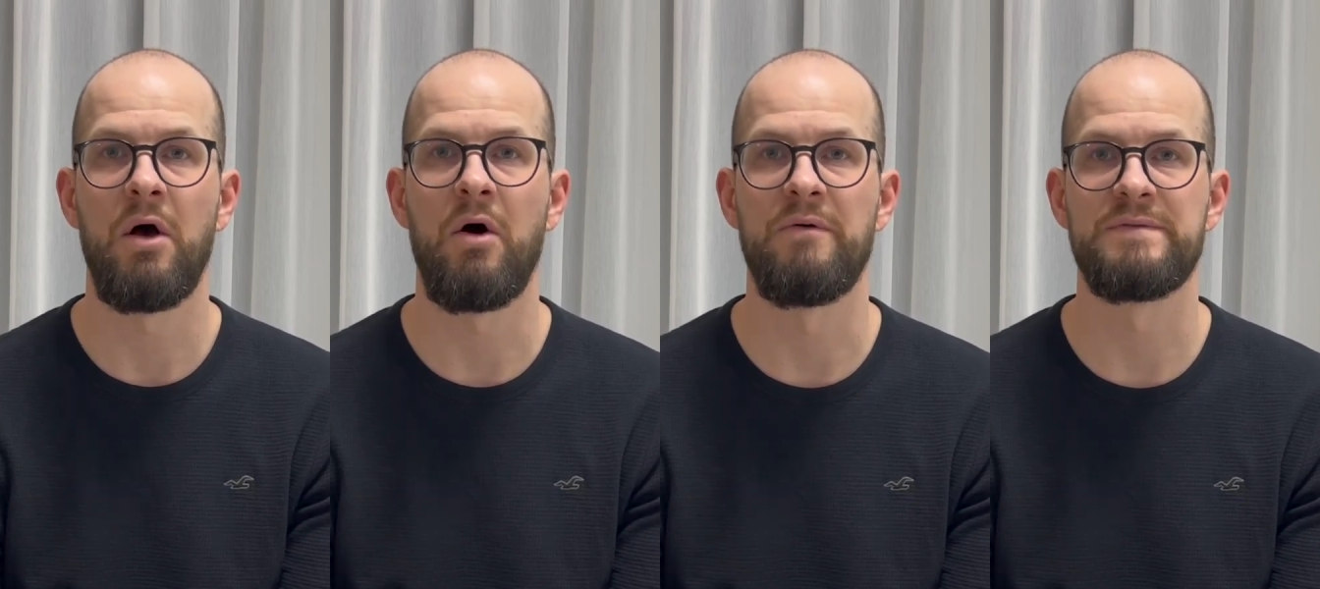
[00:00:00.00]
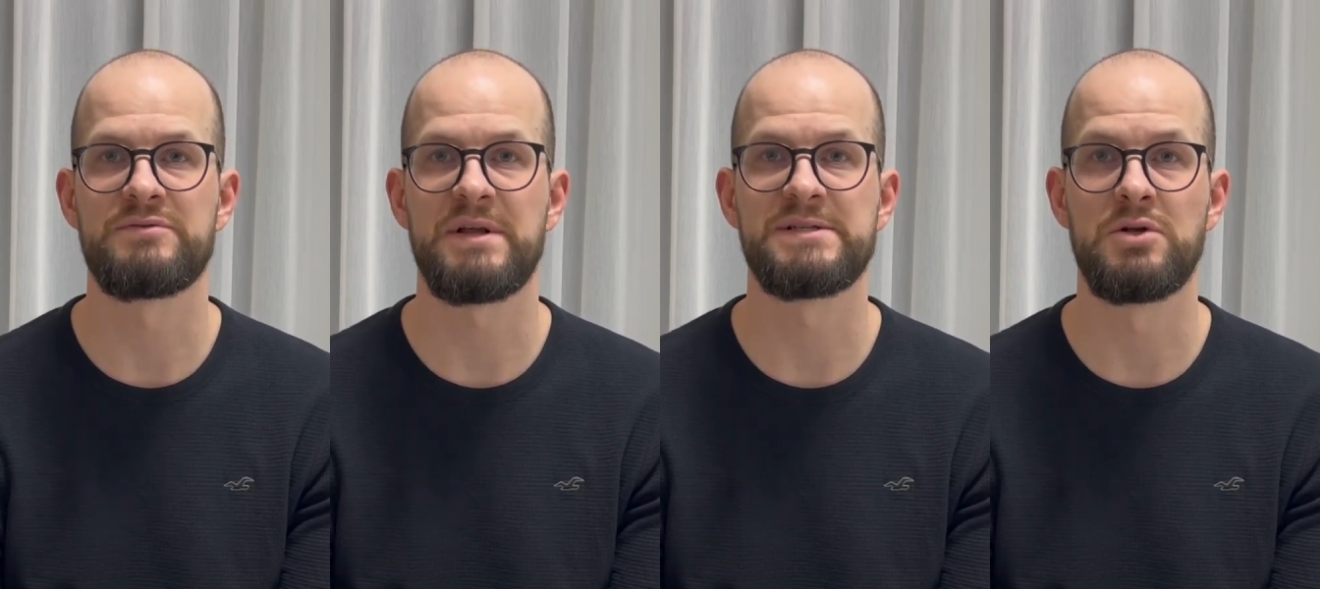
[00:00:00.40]
of
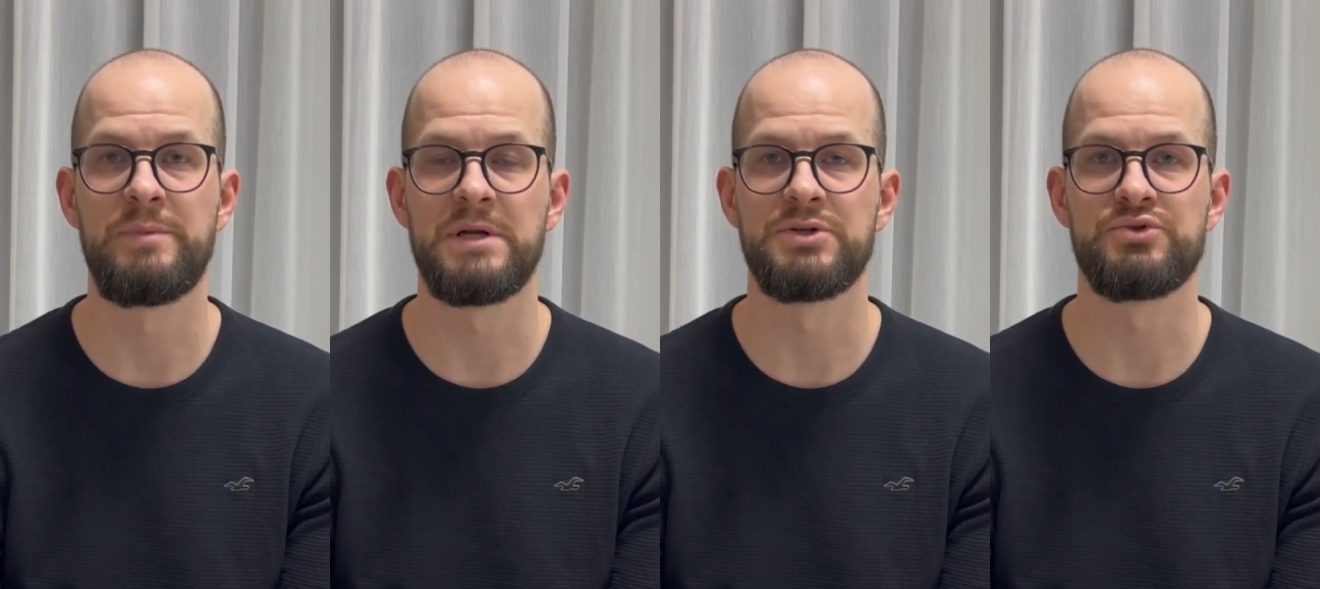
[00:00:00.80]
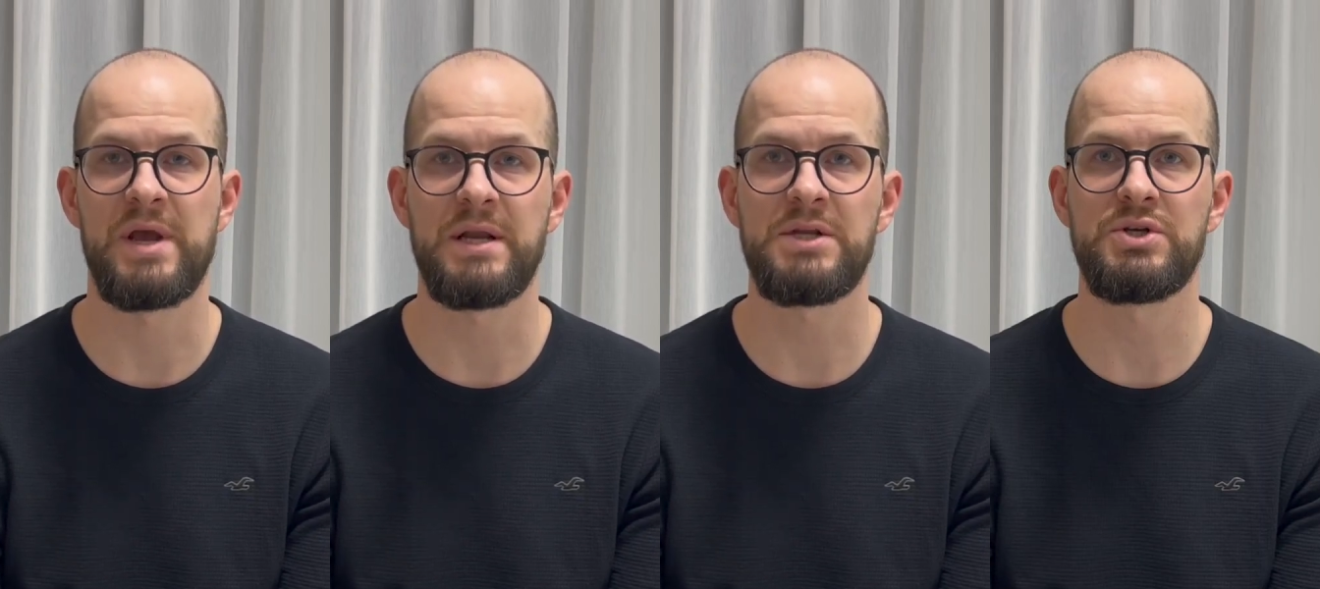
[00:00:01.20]
transluminal
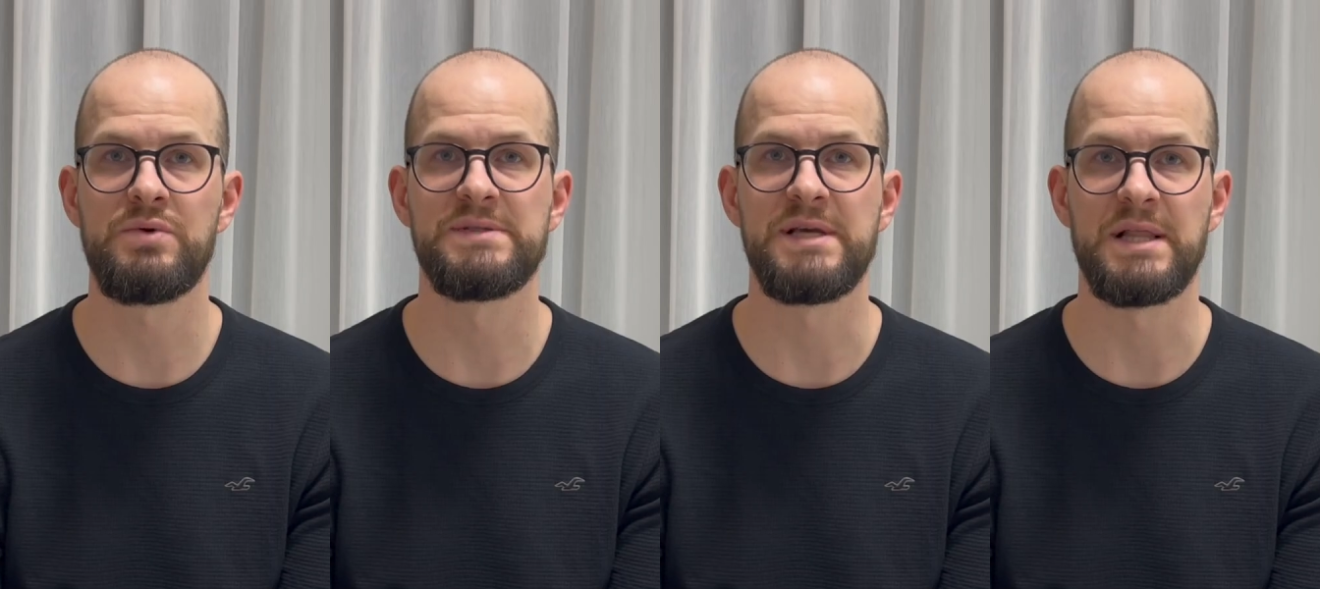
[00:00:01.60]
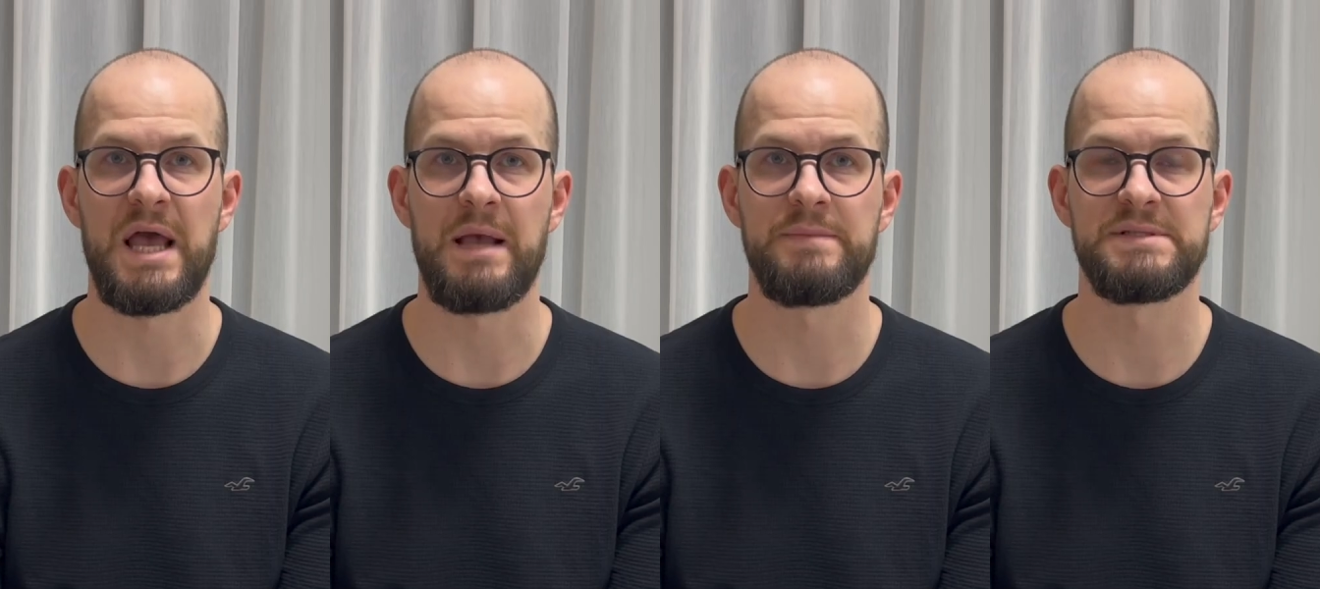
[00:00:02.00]
drainage using
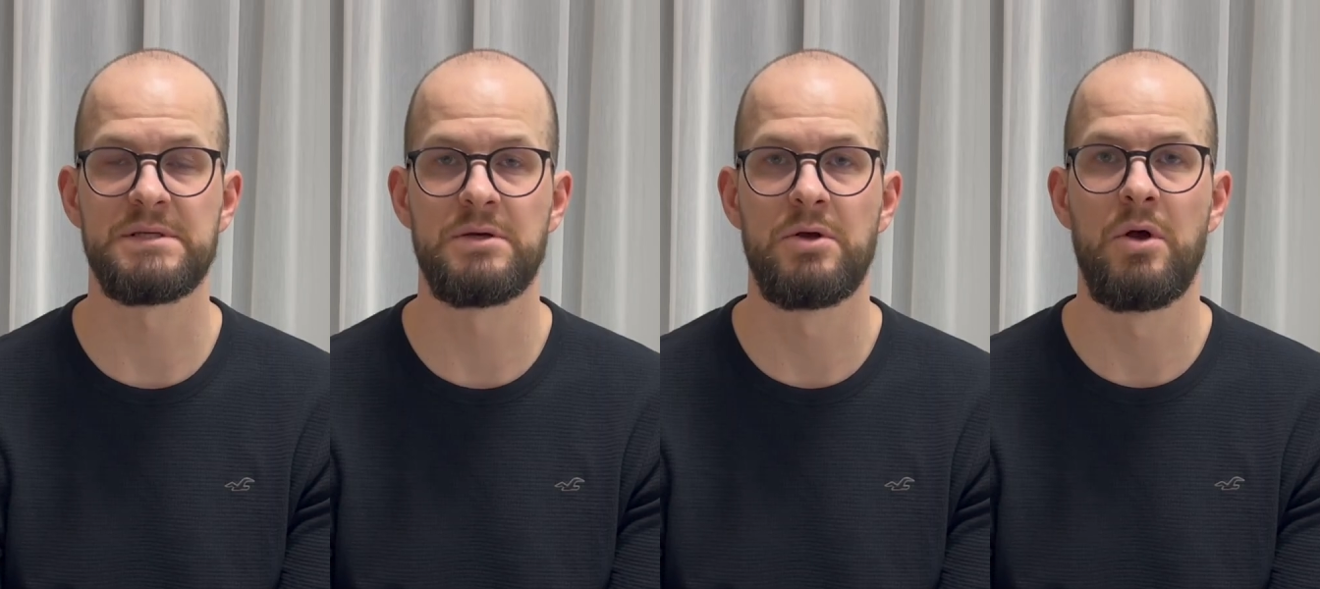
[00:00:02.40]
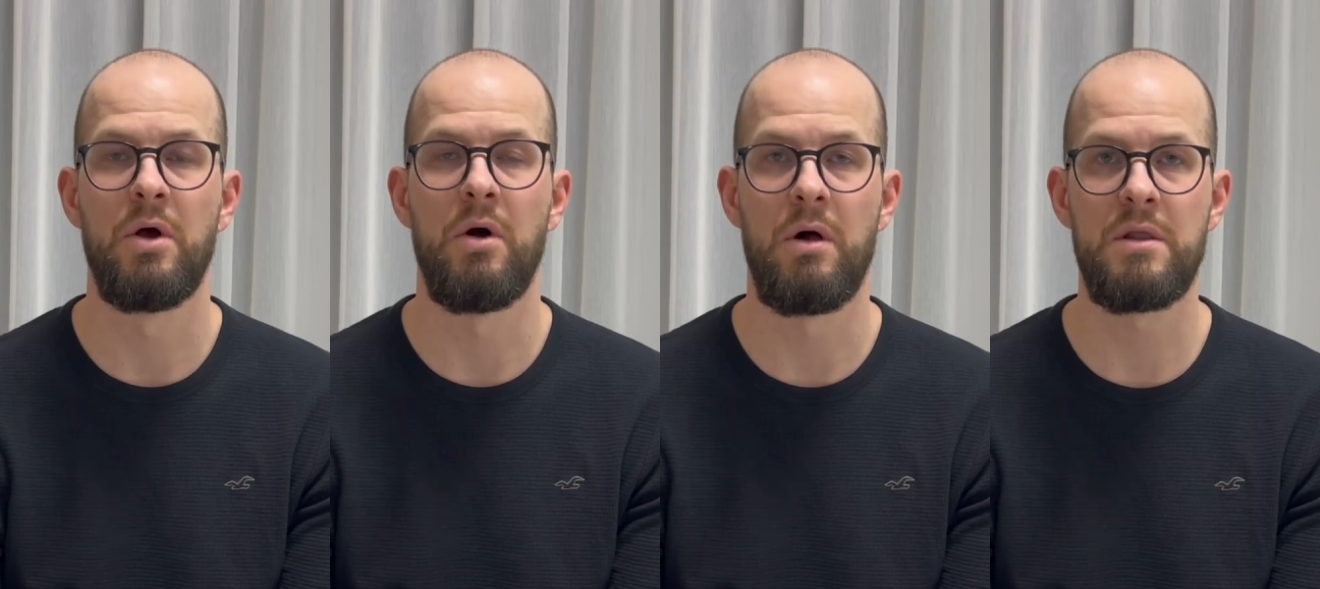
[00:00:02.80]
LAMS,
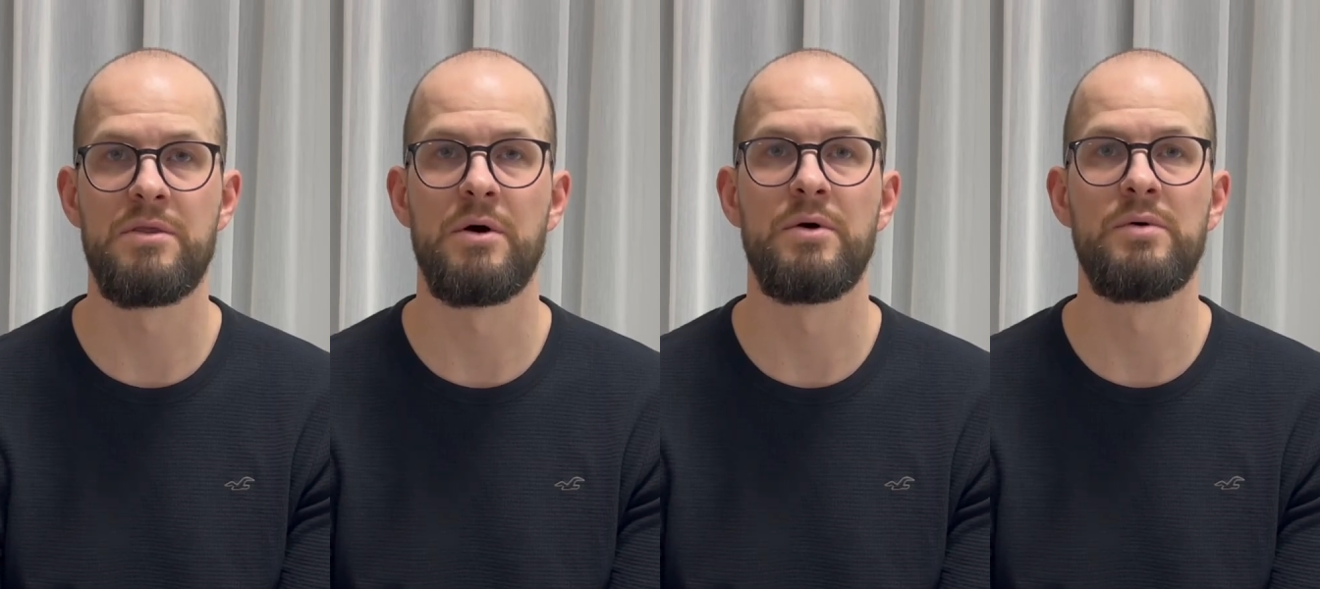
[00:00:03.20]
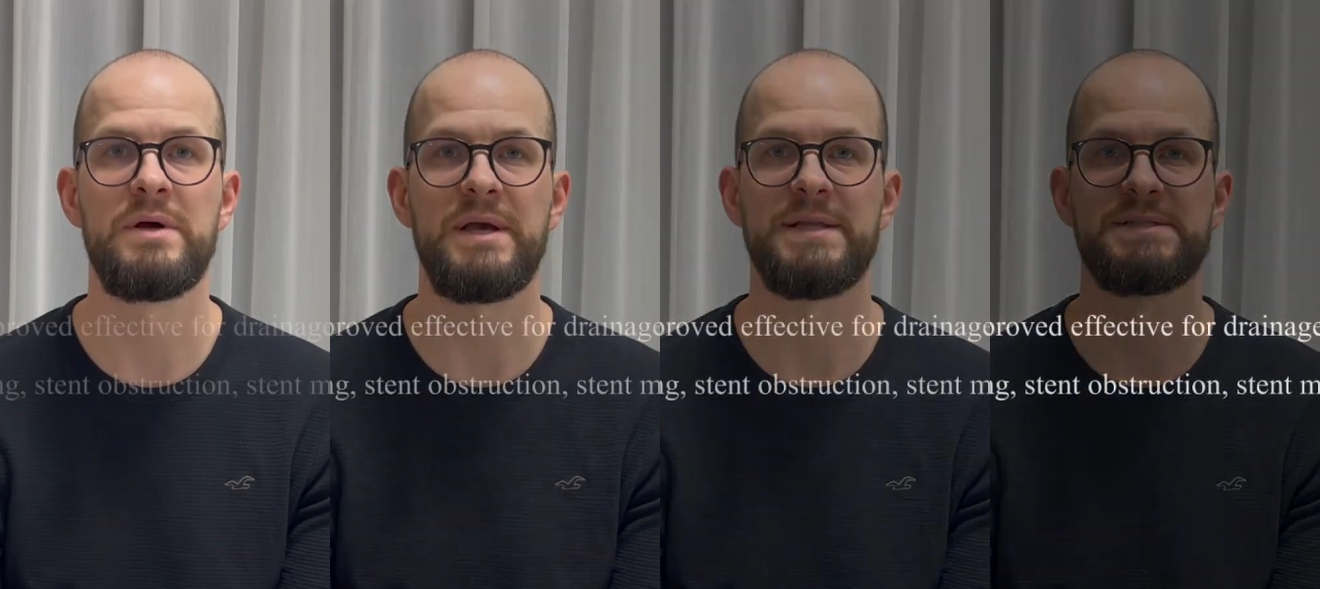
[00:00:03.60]
although its